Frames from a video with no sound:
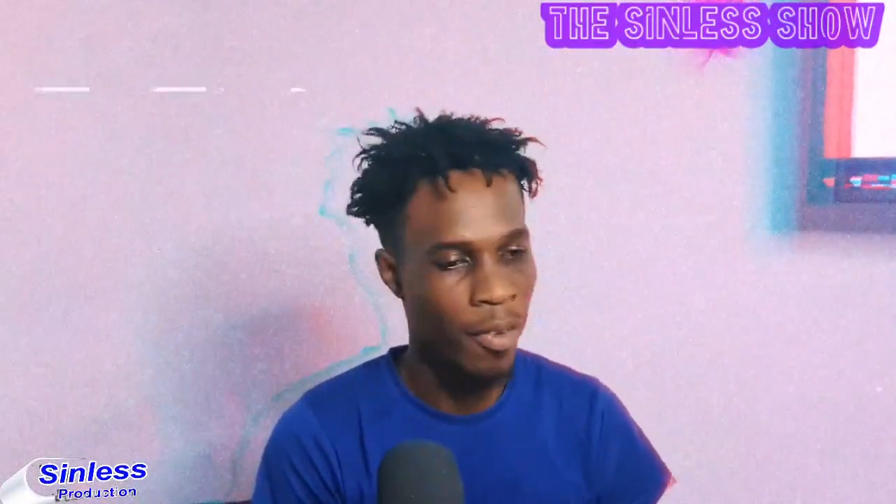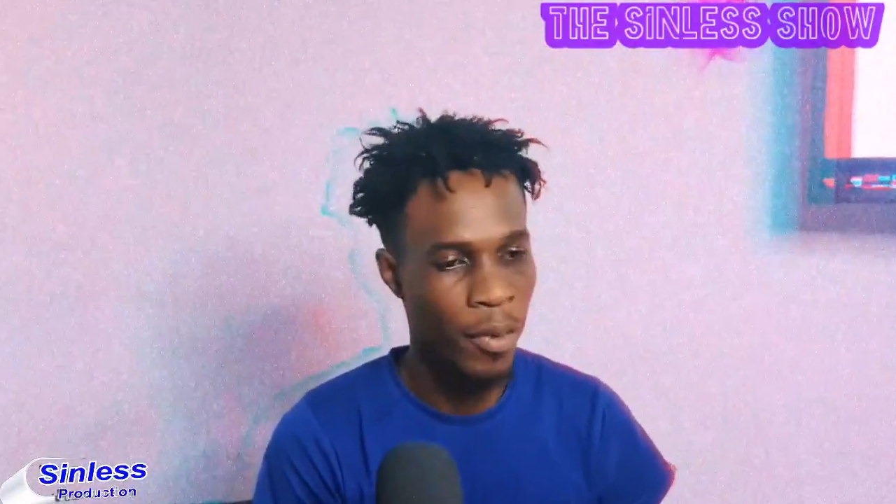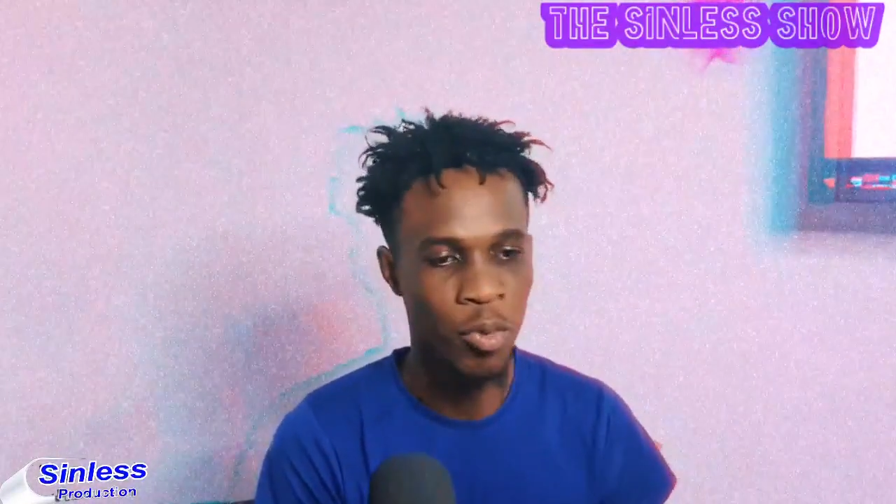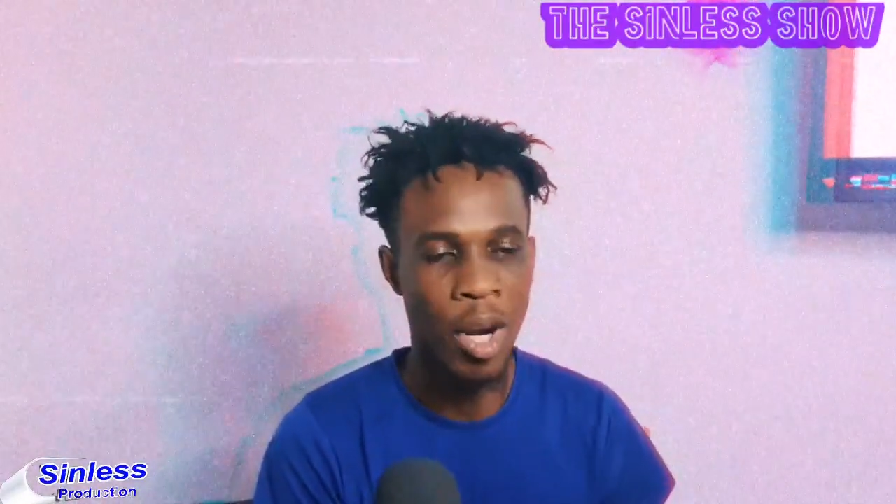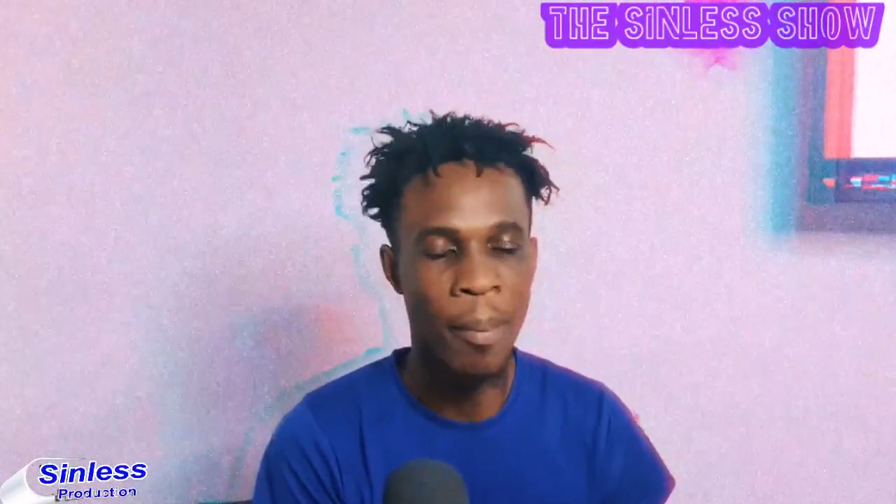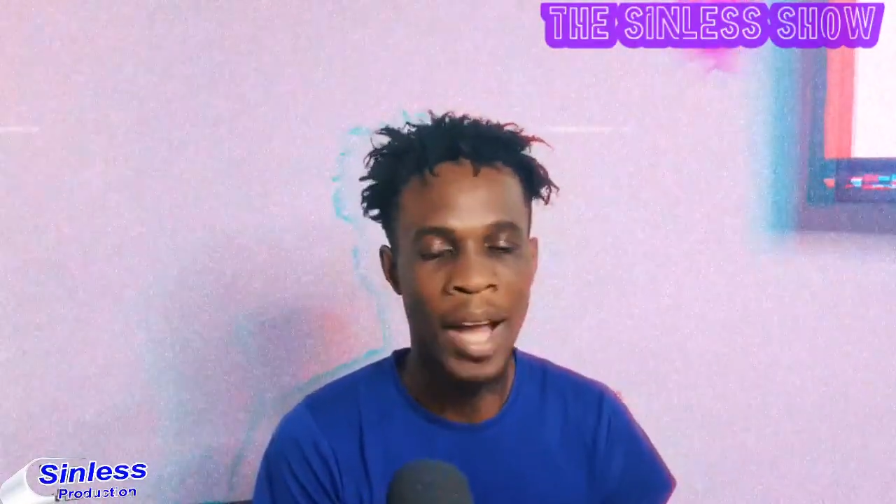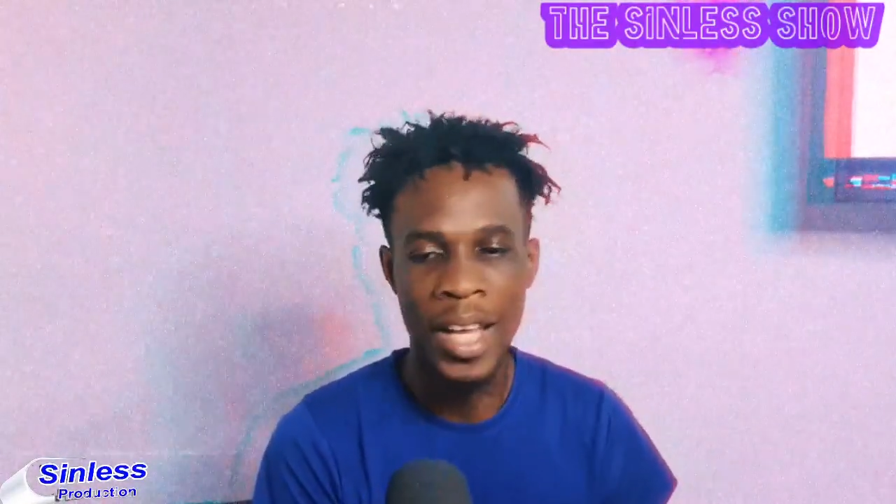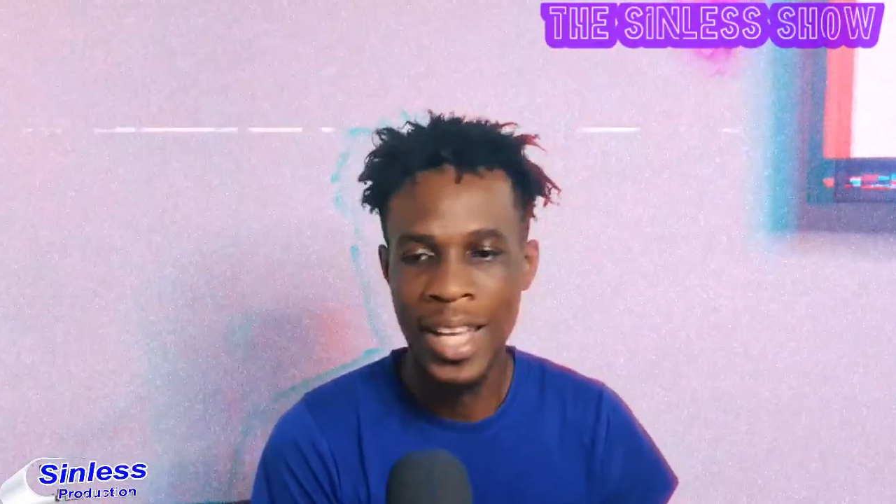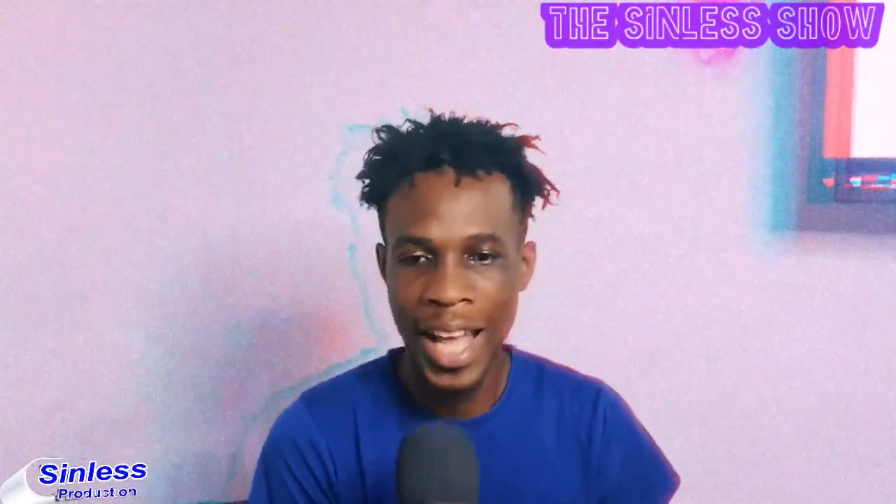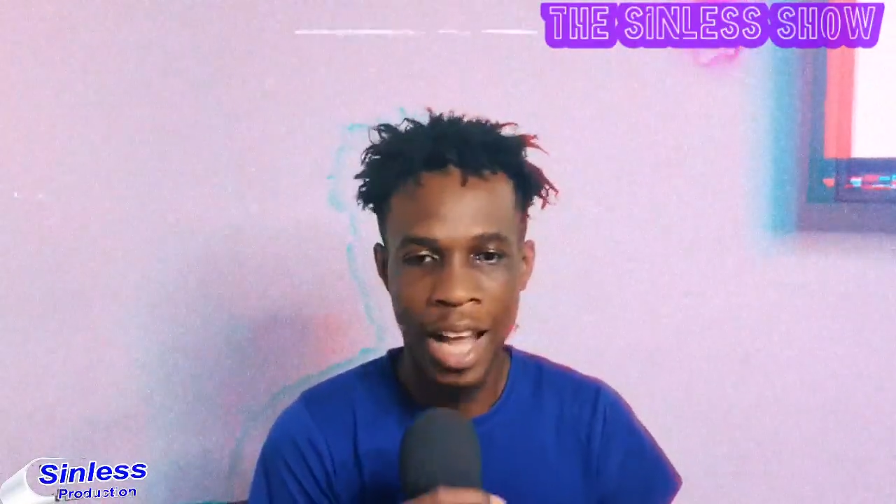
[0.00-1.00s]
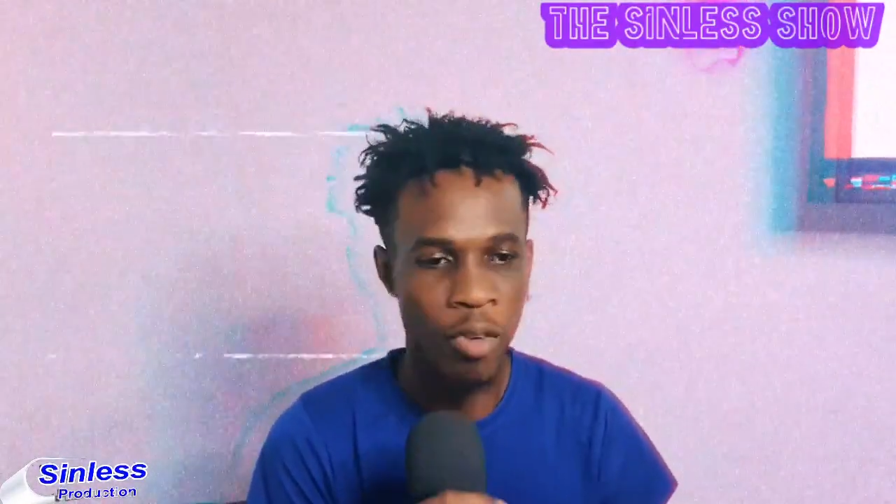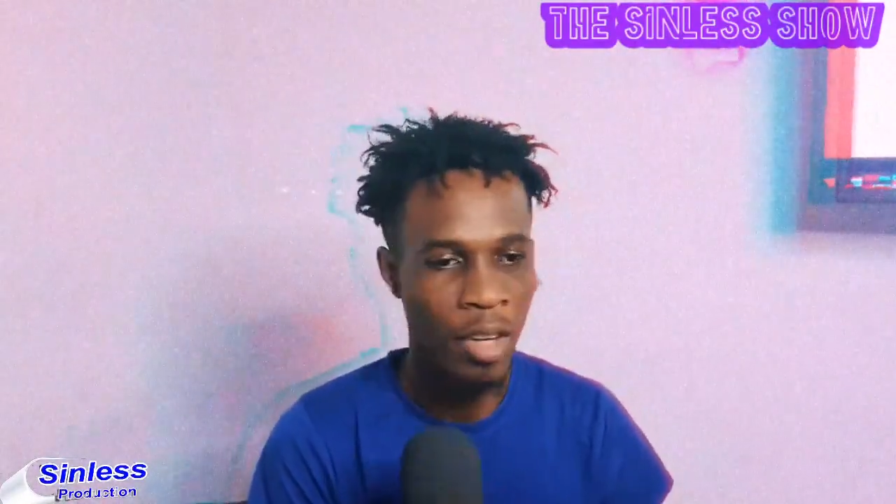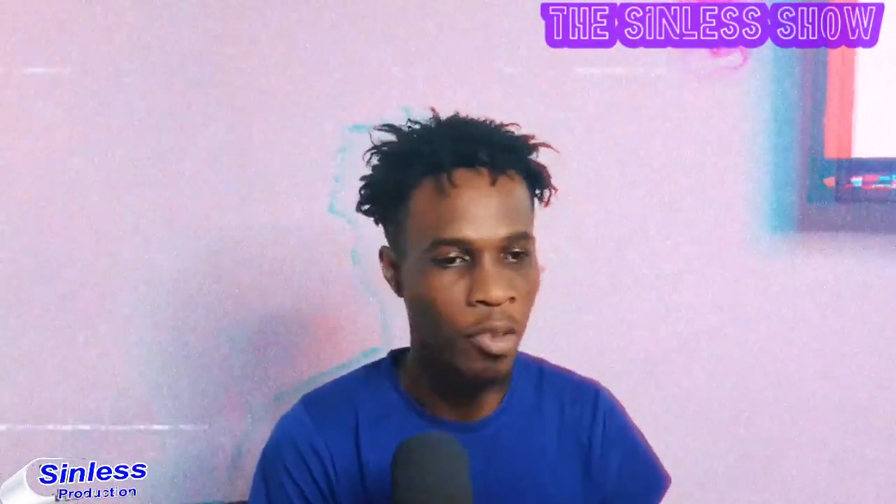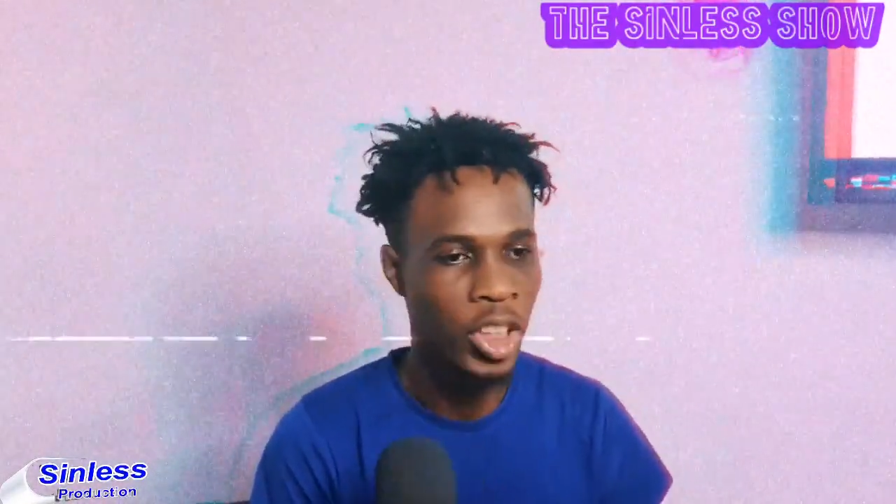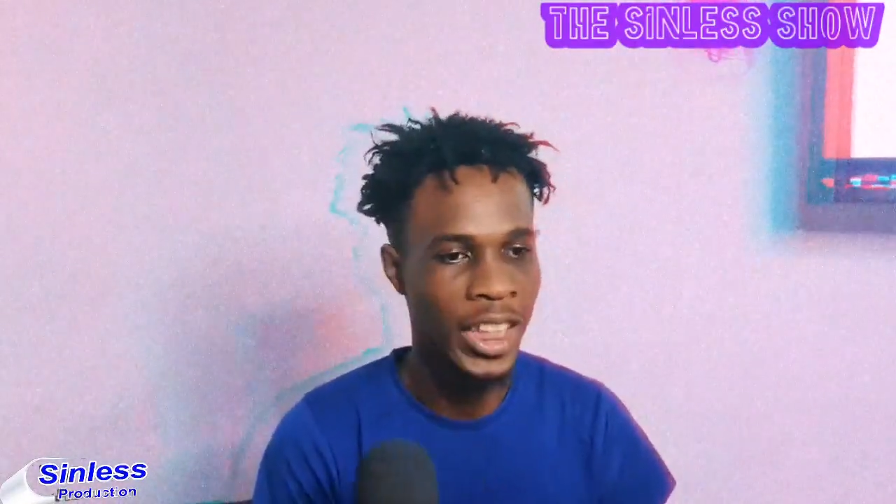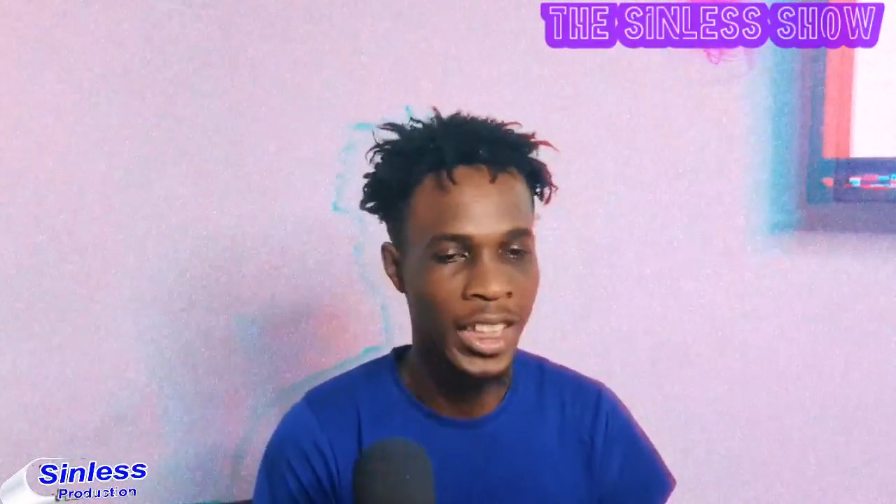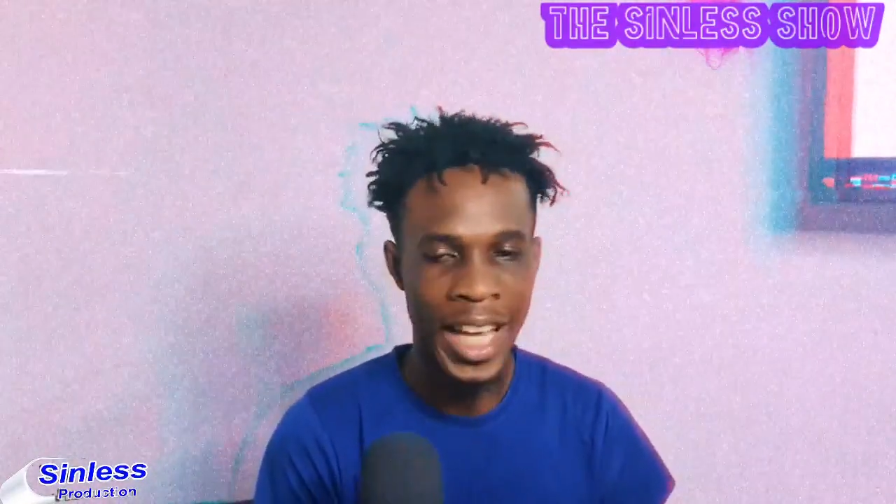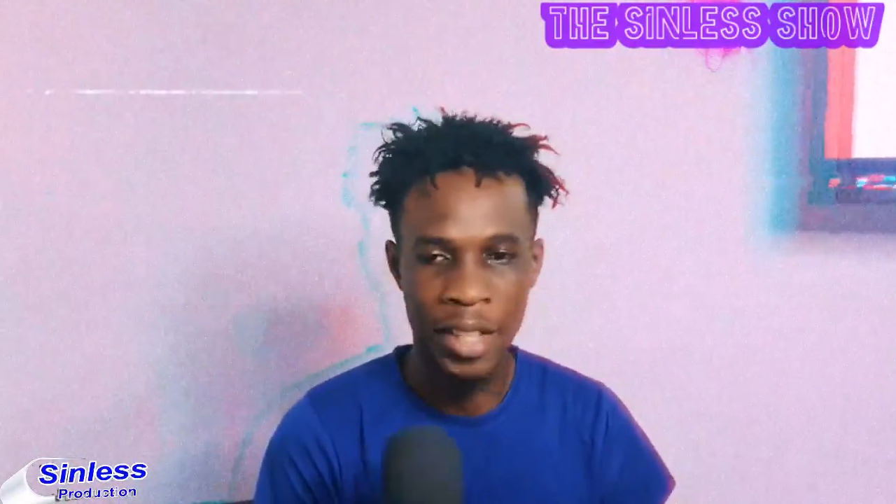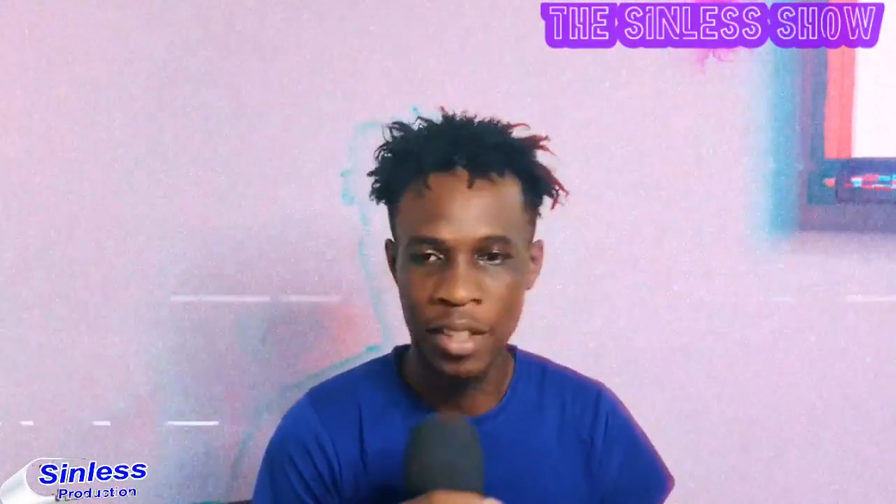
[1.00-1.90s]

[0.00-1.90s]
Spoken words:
rapper. I love everything he does.